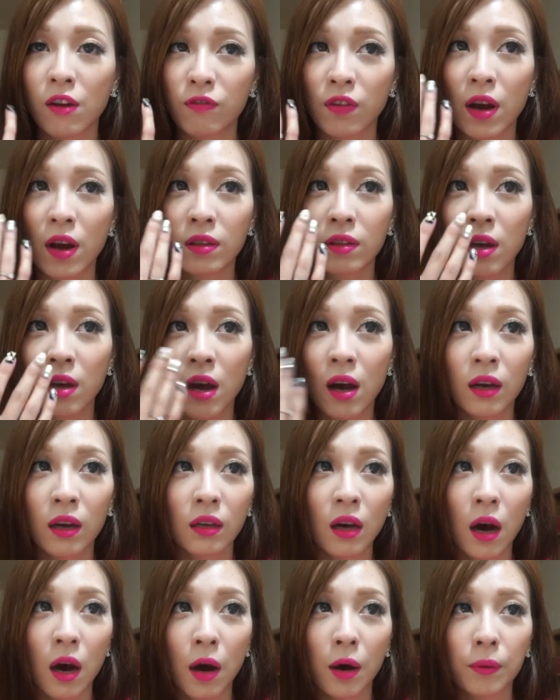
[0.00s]
I find
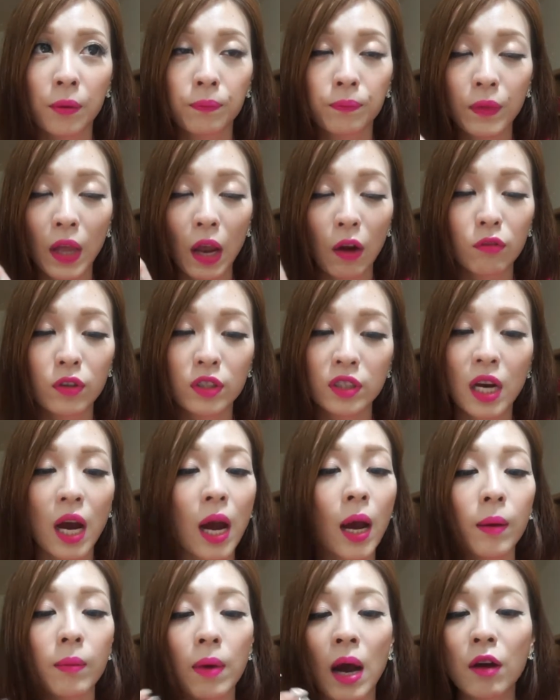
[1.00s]
that um, every
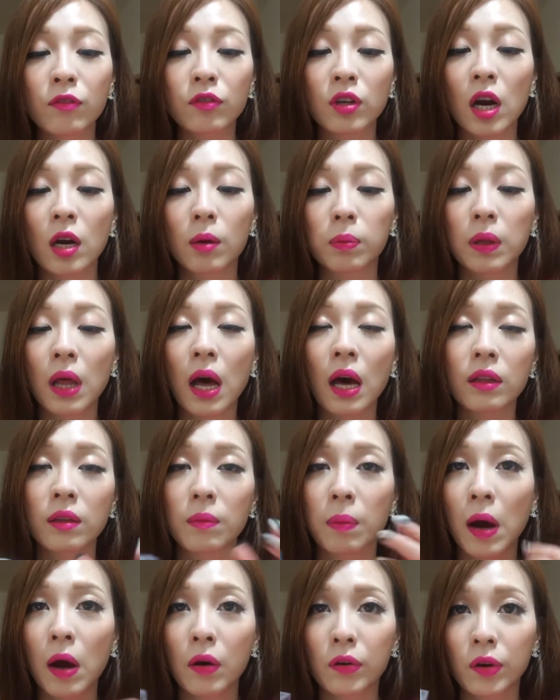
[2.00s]
time after I
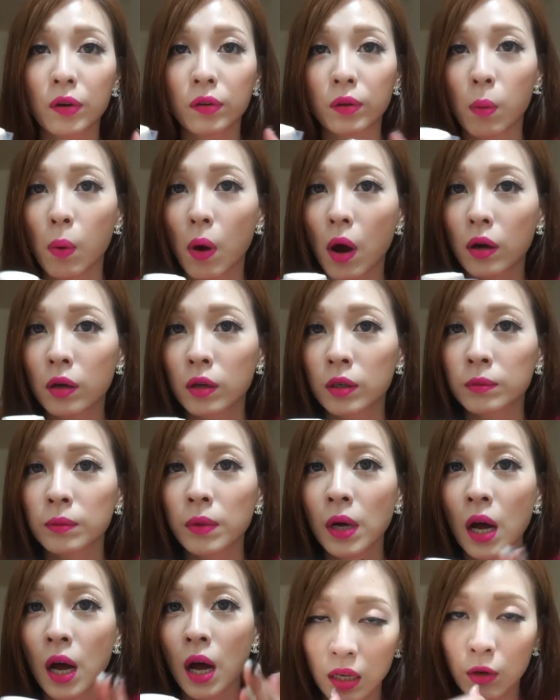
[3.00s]
apply the powder on the
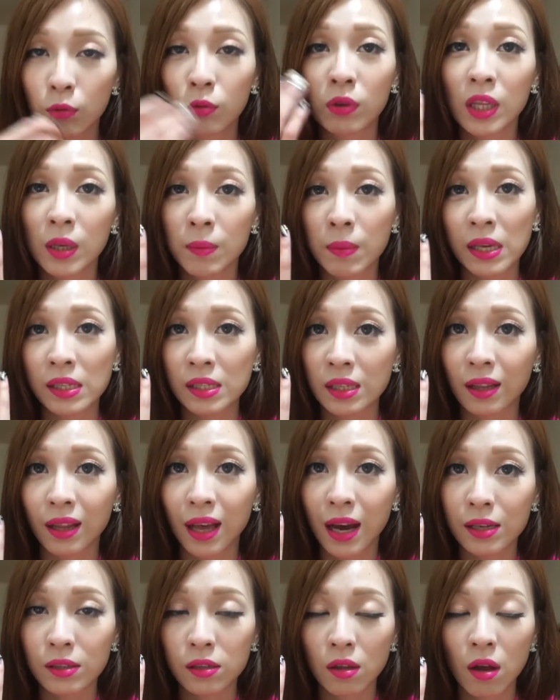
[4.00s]
bottom, it really makes it
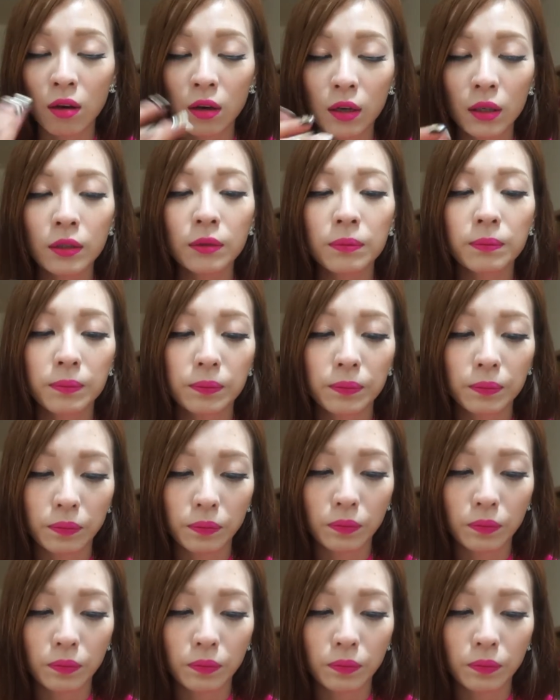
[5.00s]
last longer.